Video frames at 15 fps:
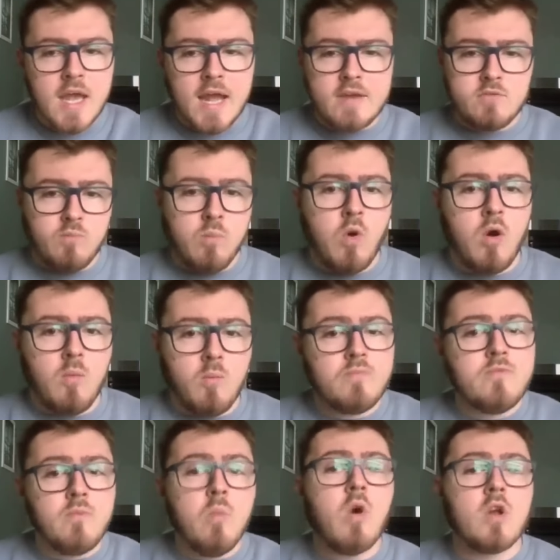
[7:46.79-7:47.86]
And what
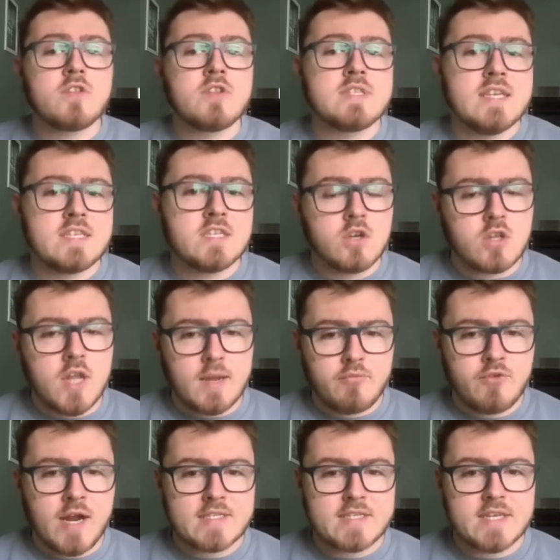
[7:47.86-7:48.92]
what does this look like
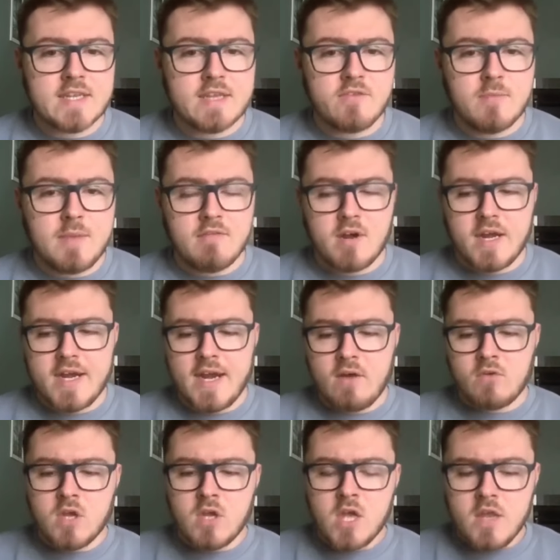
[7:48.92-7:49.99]
practically for me right now?